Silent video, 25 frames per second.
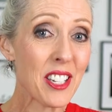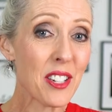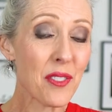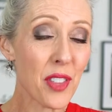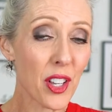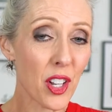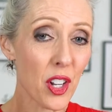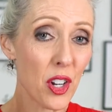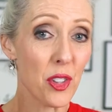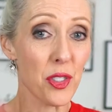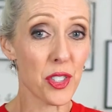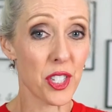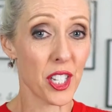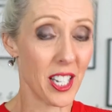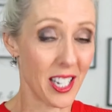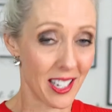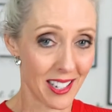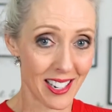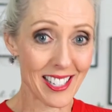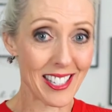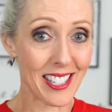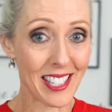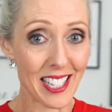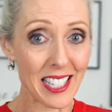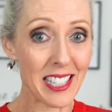of the concert, and
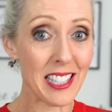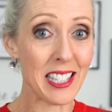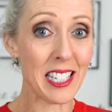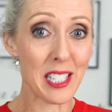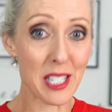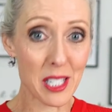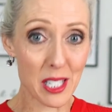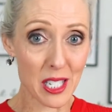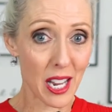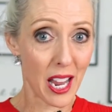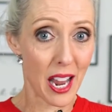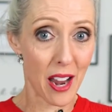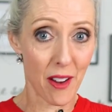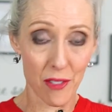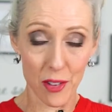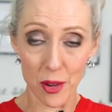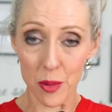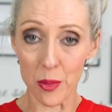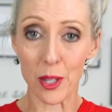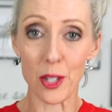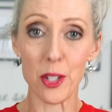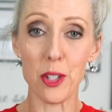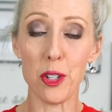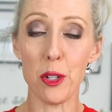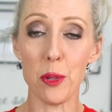I said this to
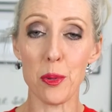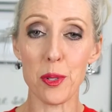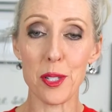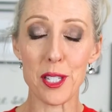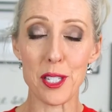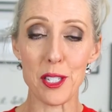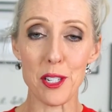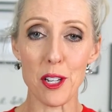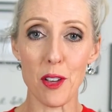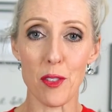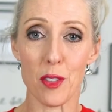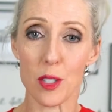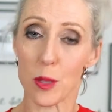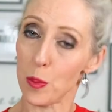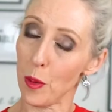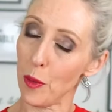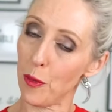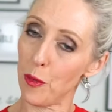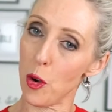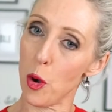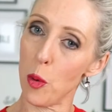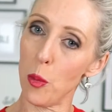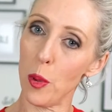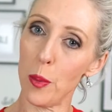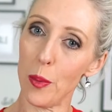everyone who was nervous
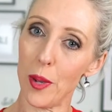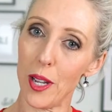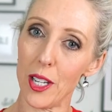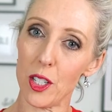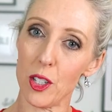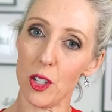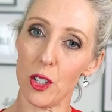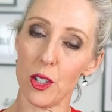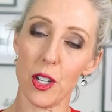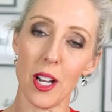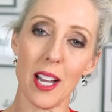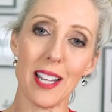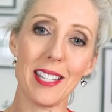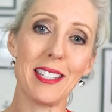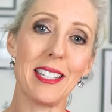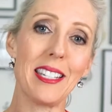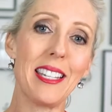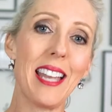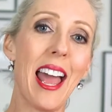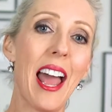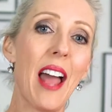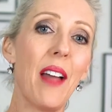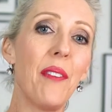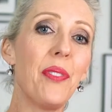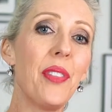before we went on, I
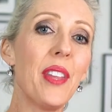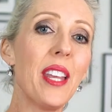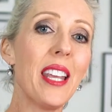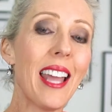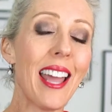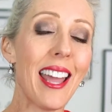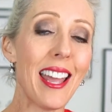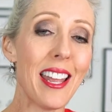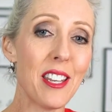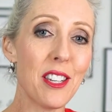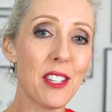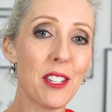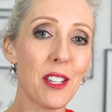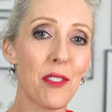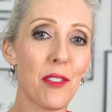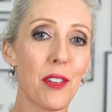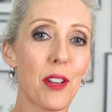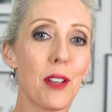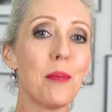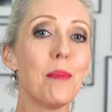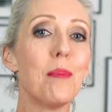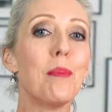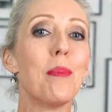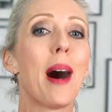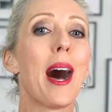said, at the end of
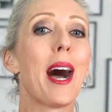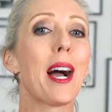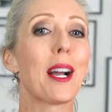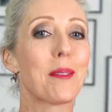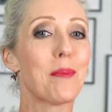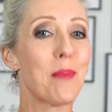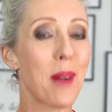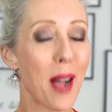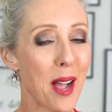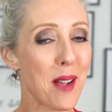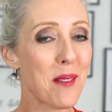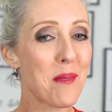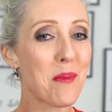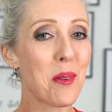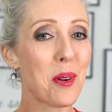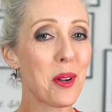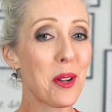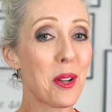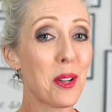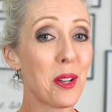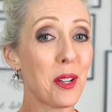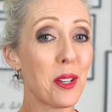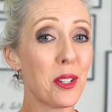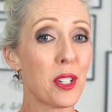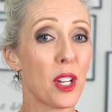it, mark my
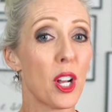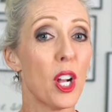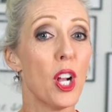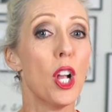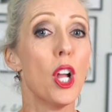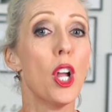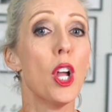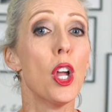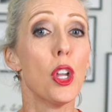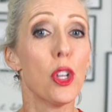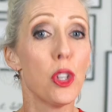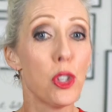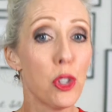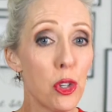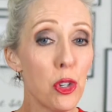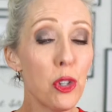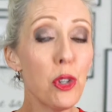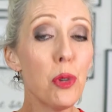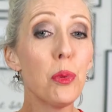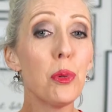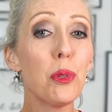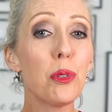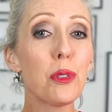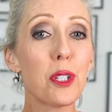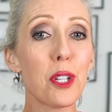word, you
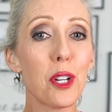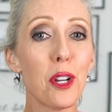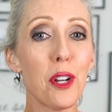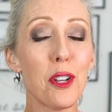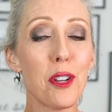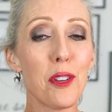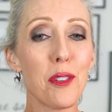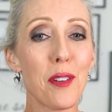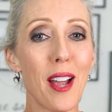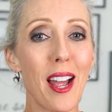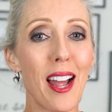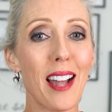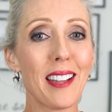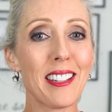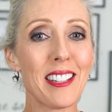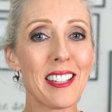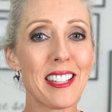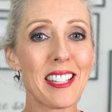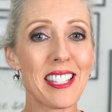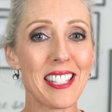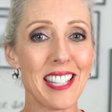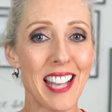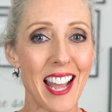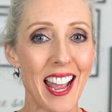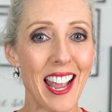will turn around and
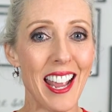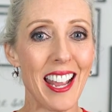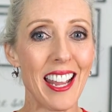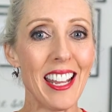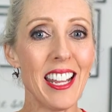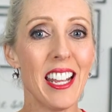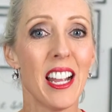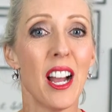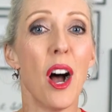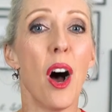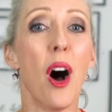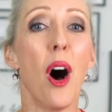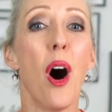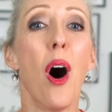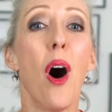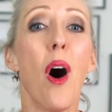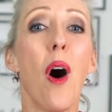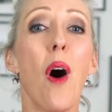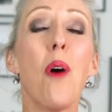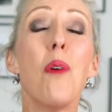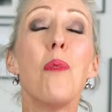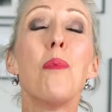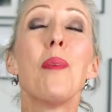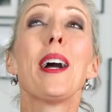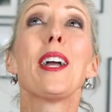say,
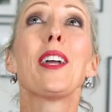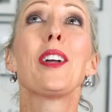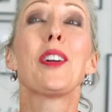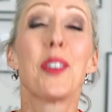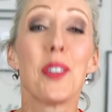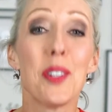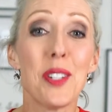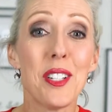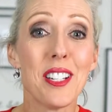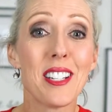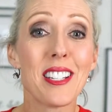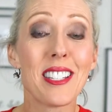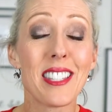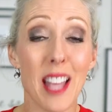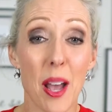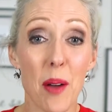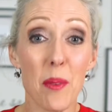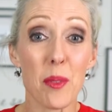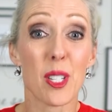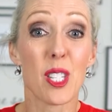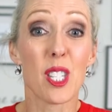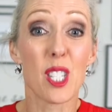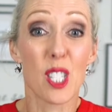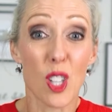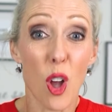oh my goodness, that
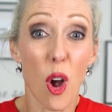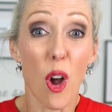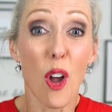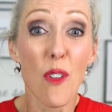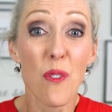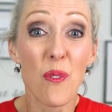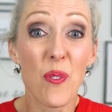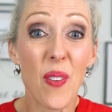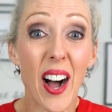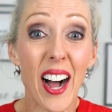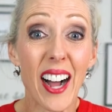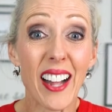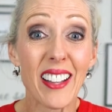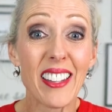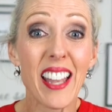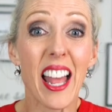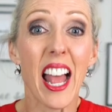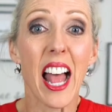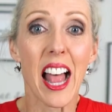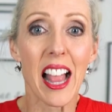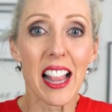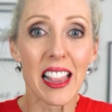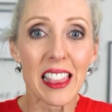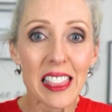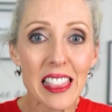was so fun.
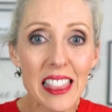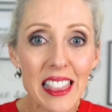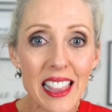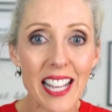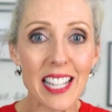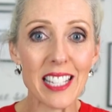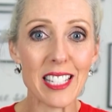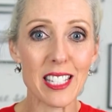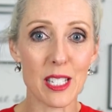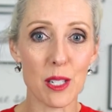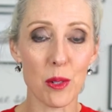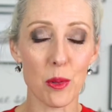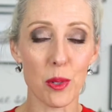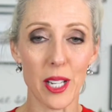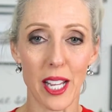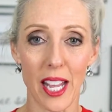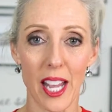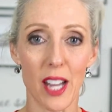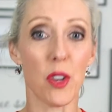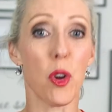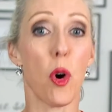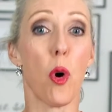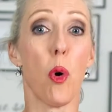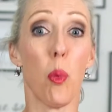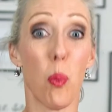Let's do it
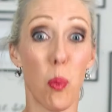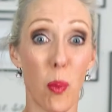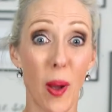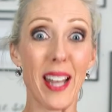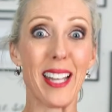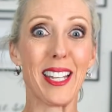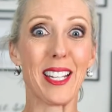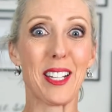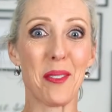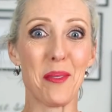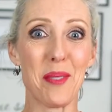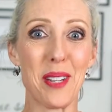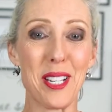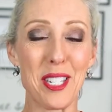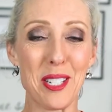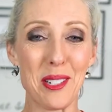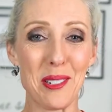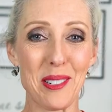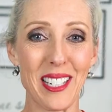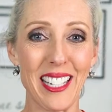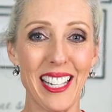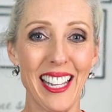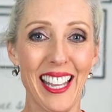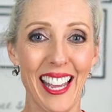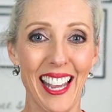again. Or when can we do
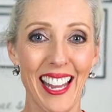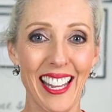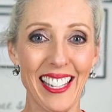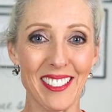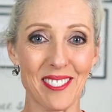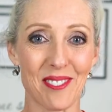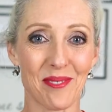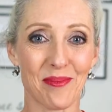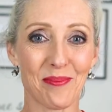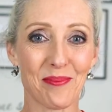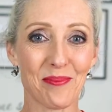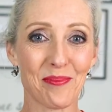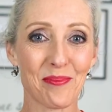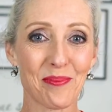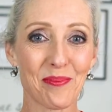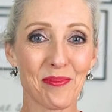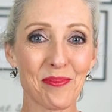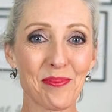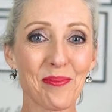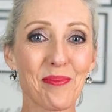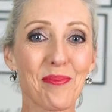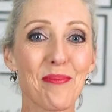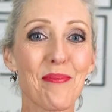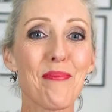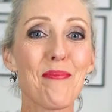it again?
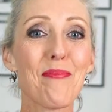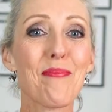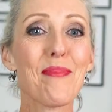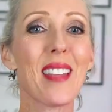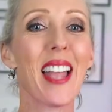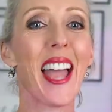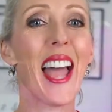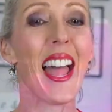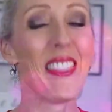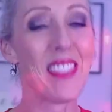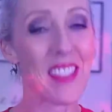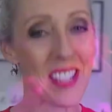And